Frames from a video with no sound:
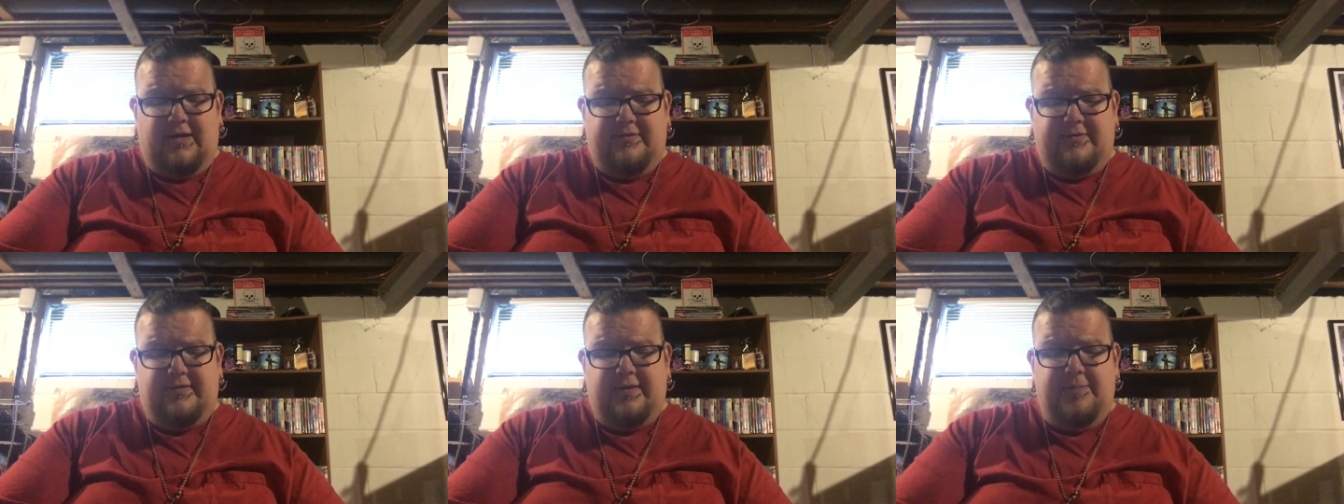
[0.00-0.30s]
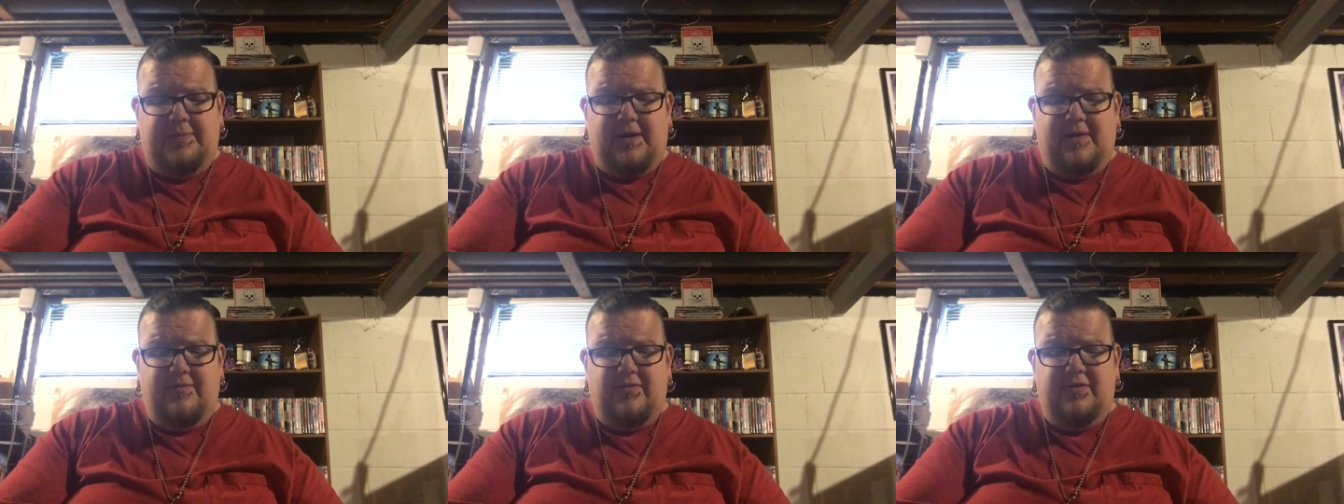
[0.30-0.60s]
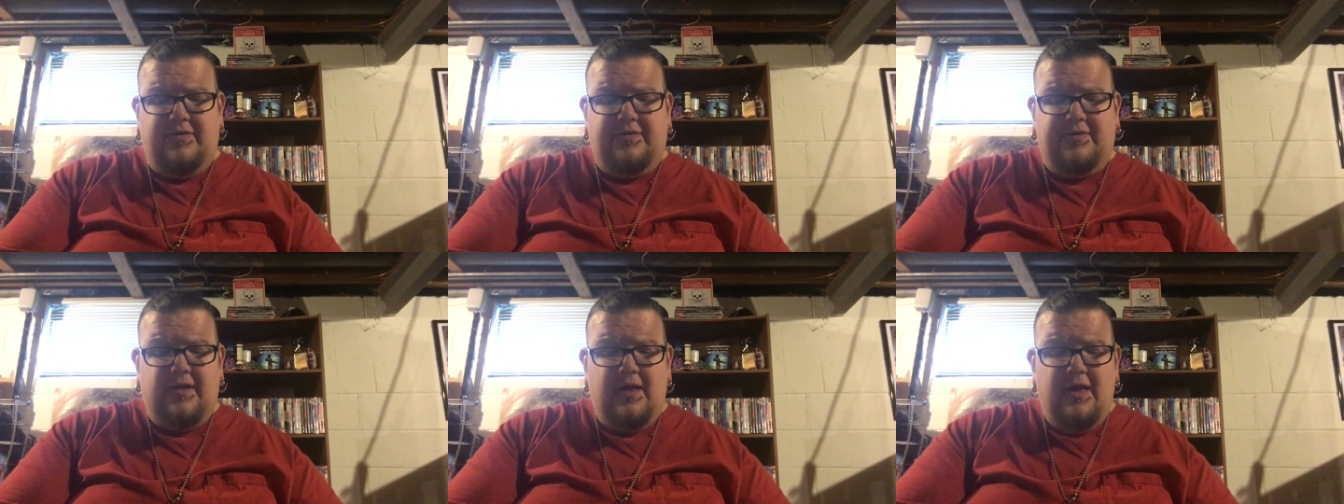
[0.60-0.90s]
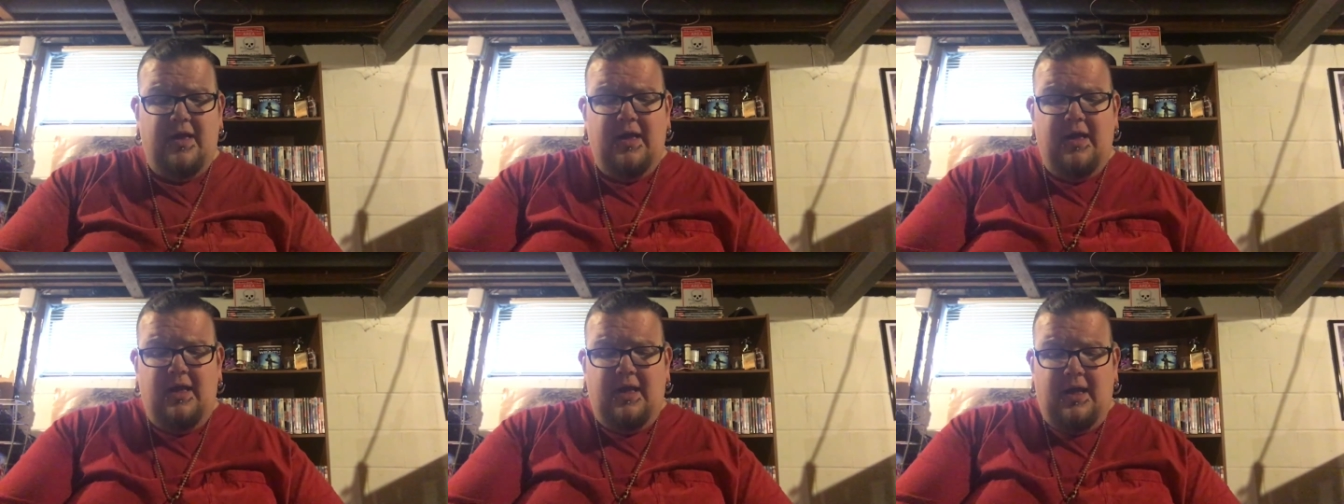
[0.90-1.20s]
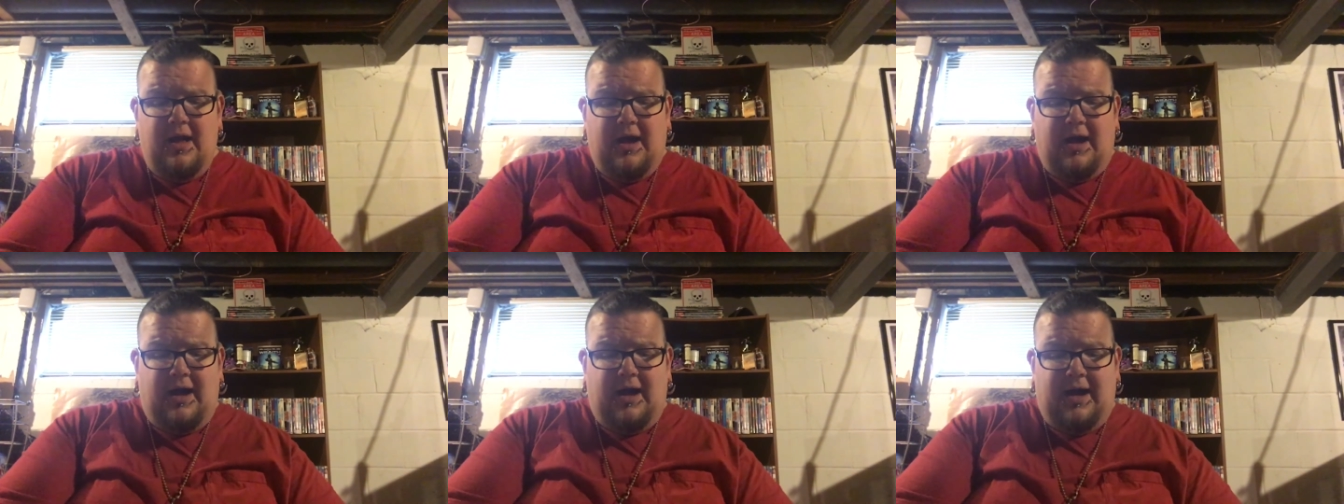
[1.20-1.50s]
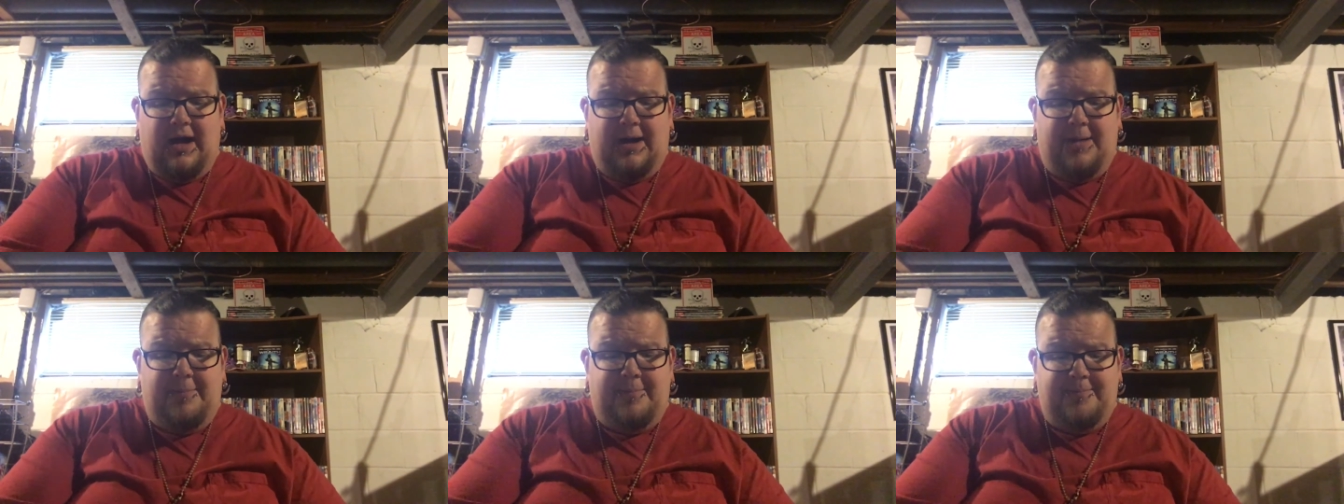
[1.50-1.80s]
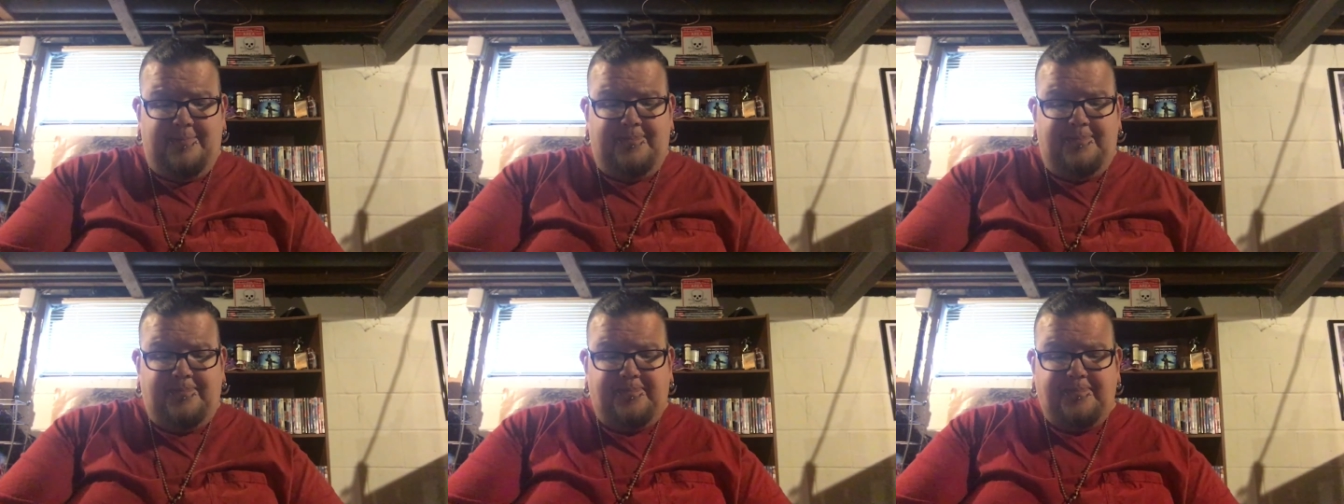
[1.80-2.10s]
slip covers,
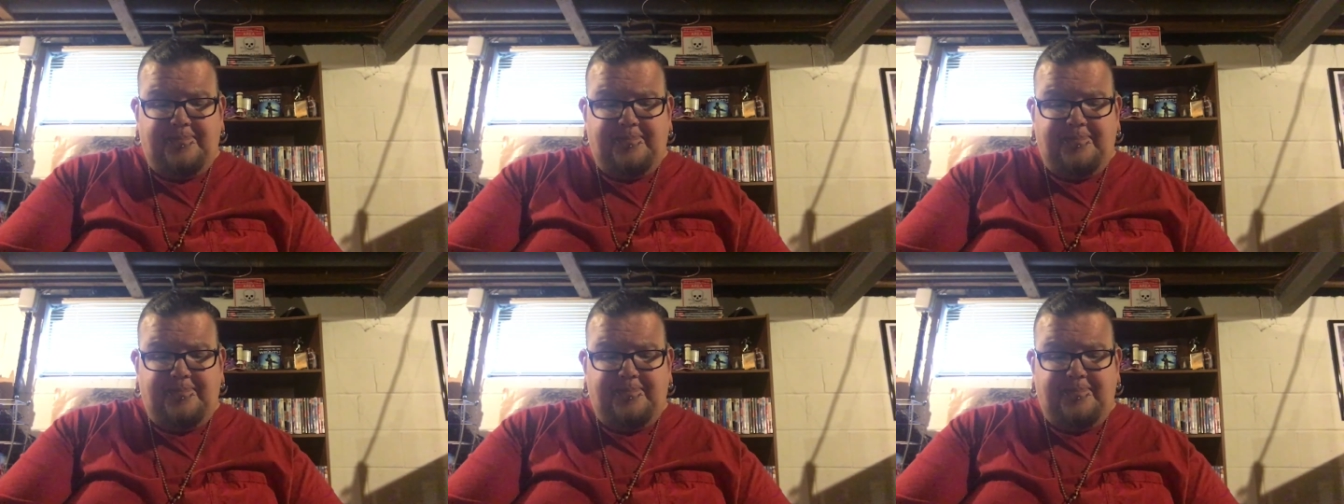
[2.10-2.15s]
um,